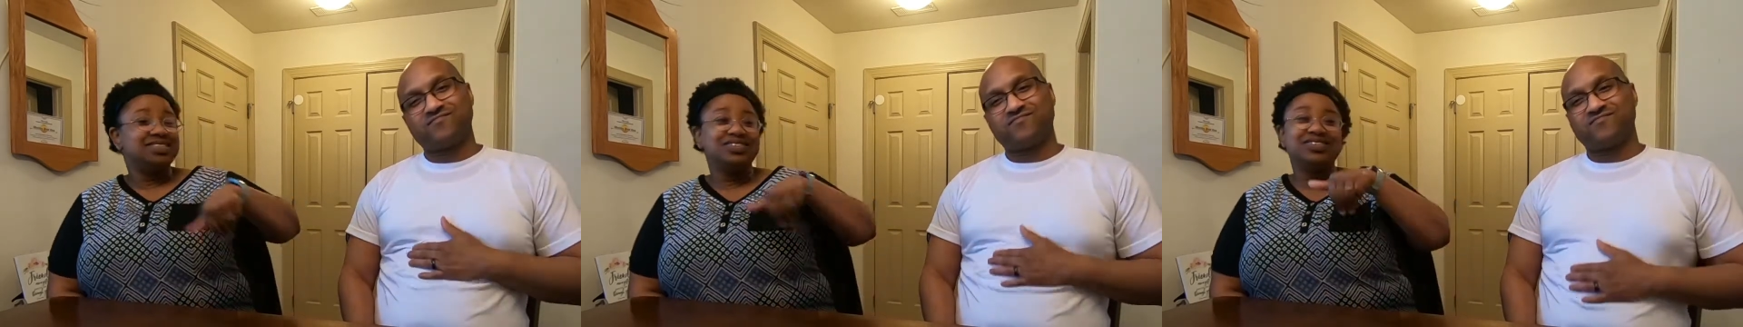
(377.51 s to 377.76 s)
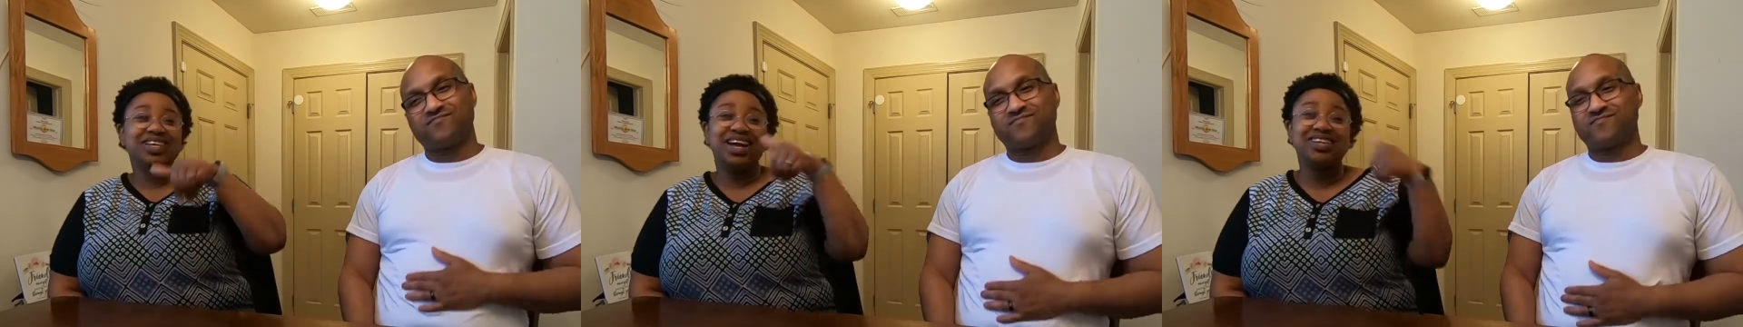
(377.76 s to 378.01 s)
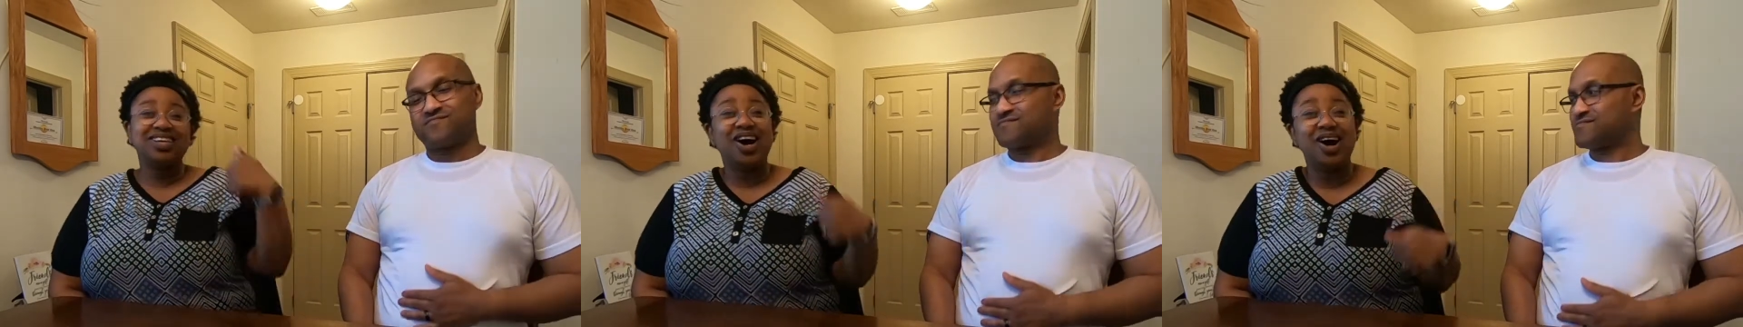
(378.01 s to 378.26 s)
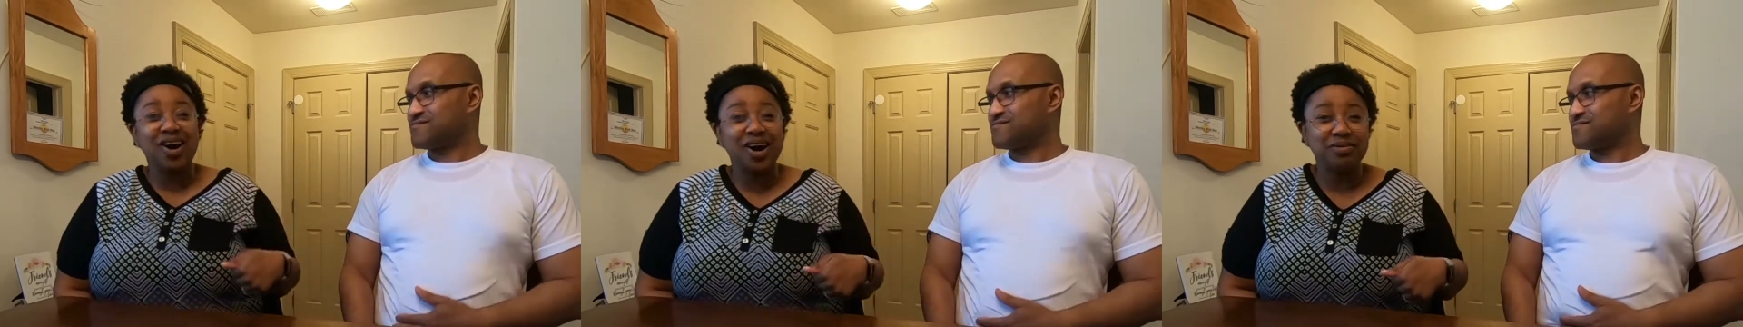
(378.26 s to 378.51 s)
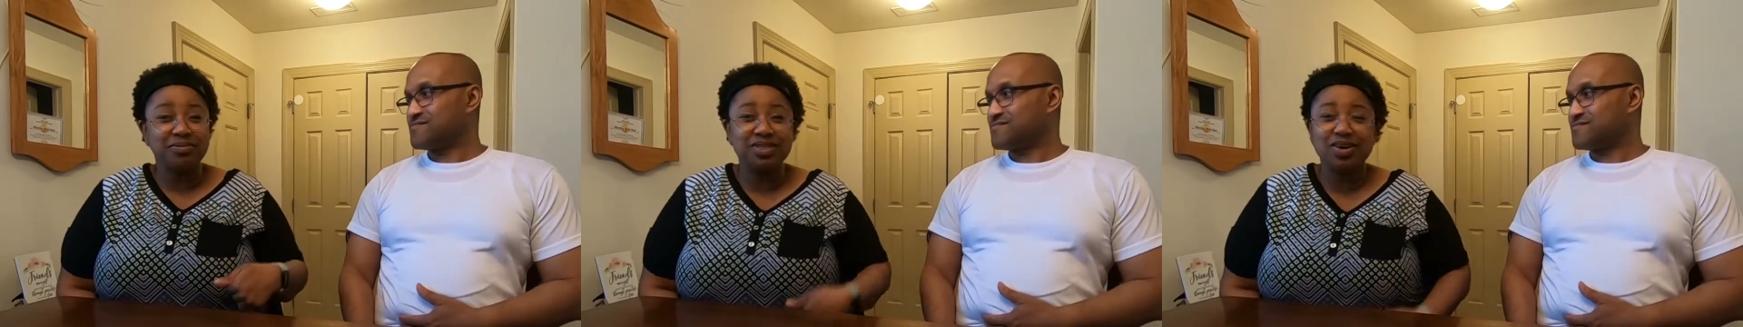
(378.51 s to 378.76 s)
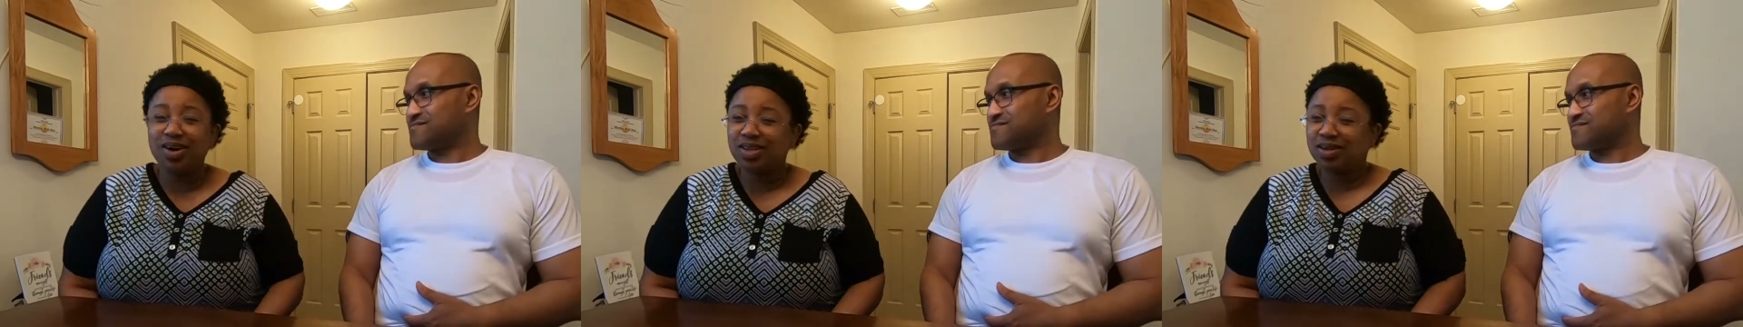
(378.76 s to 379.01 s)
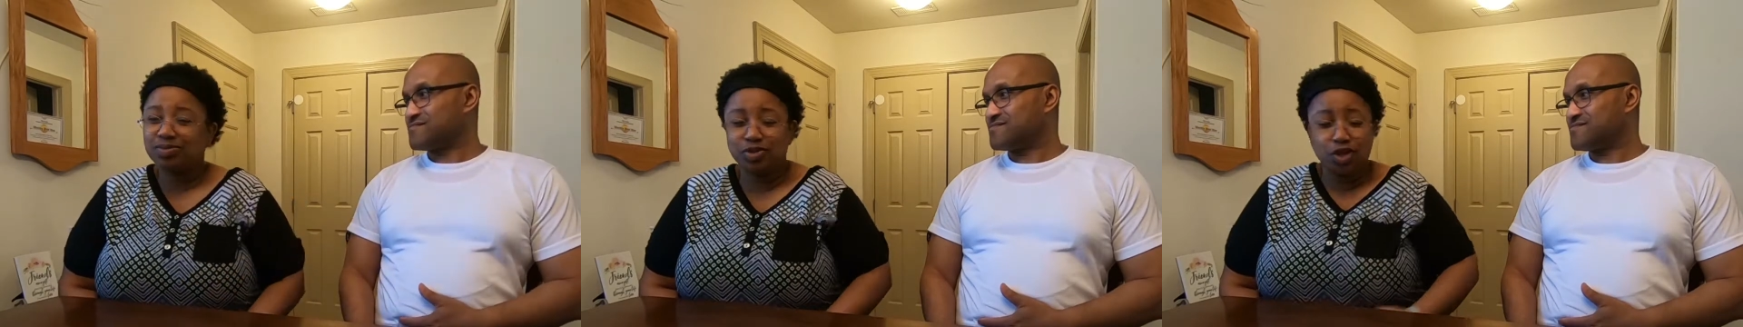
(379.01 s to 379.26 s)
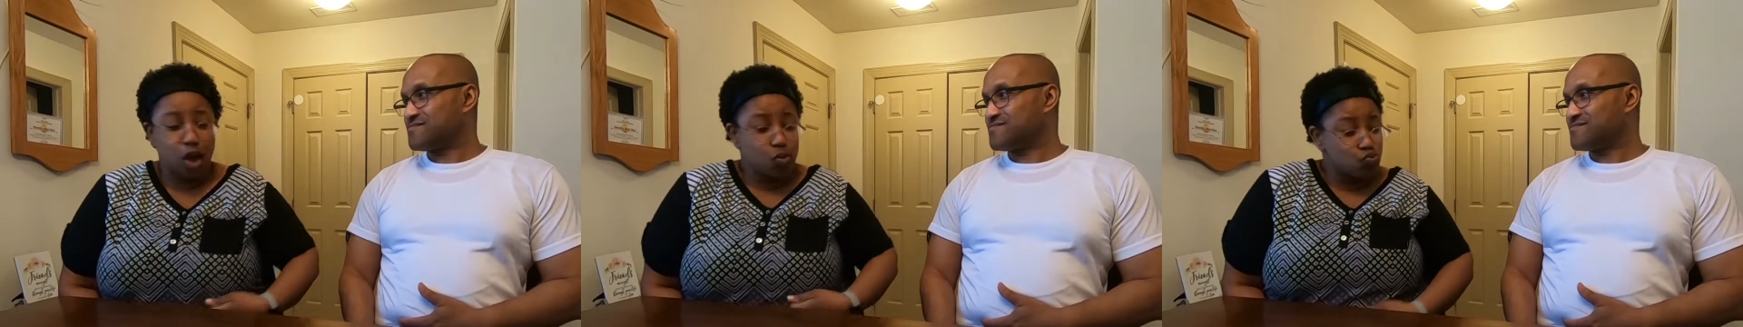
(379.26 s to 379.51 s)
Speaker 1: So now the aunt was all
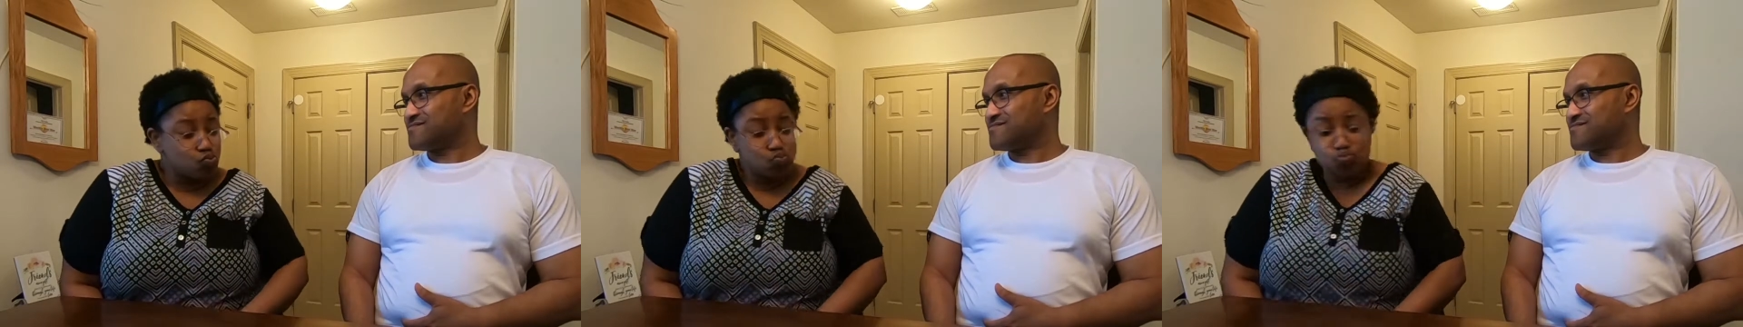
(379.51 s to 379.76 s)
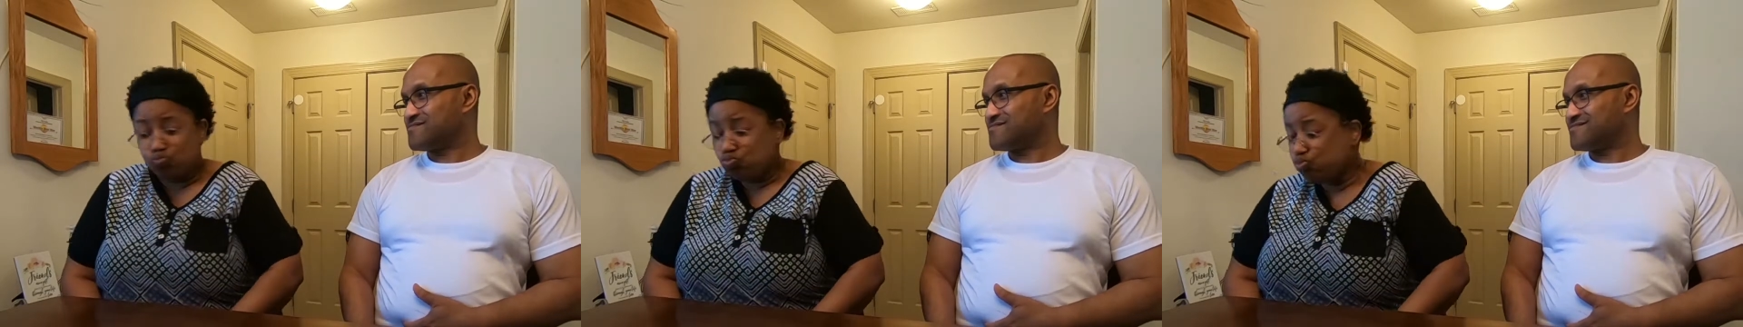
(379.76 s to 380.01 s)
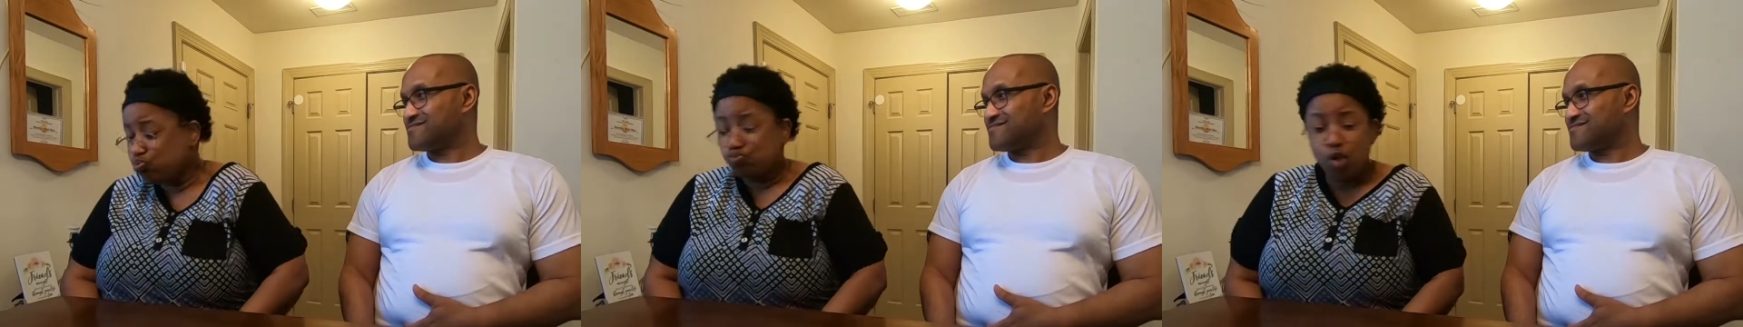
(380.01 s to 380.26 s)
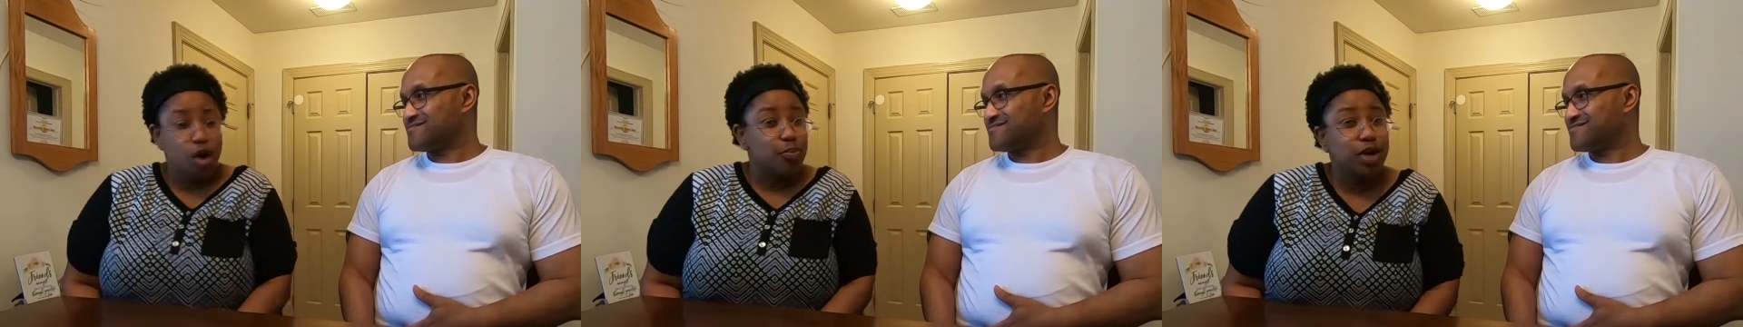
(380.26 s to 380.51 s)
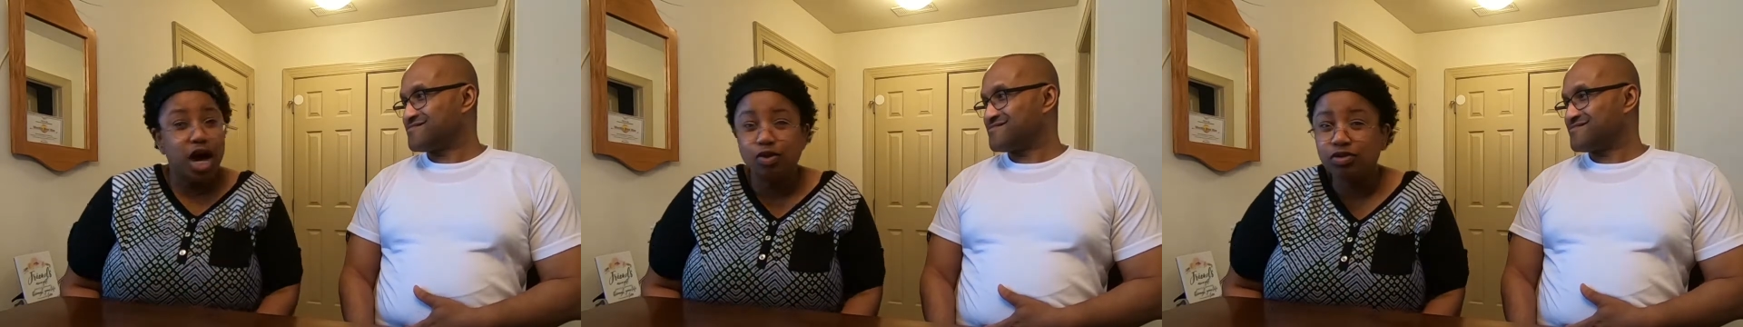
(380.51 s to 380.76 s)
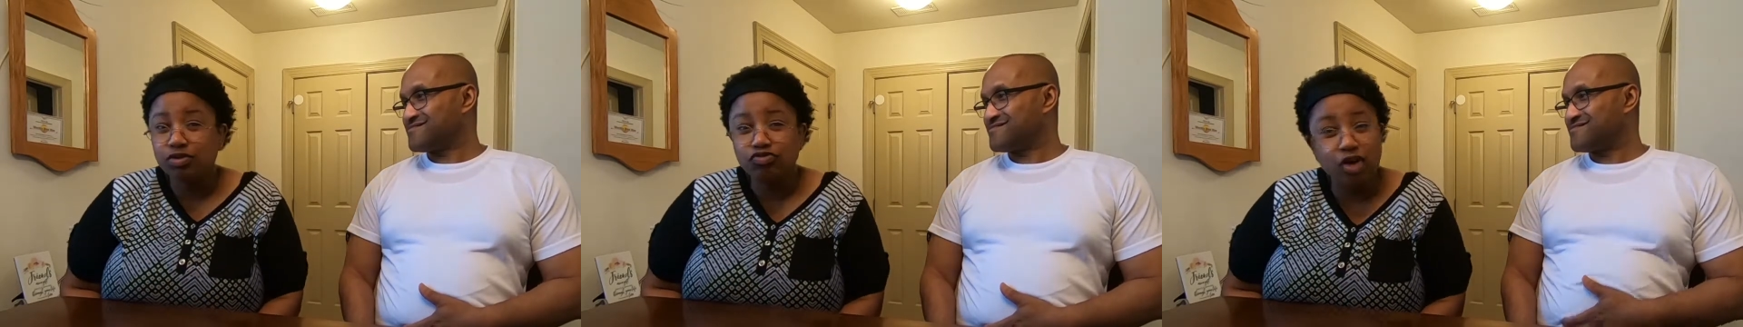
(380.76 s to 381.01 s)
upset, pouting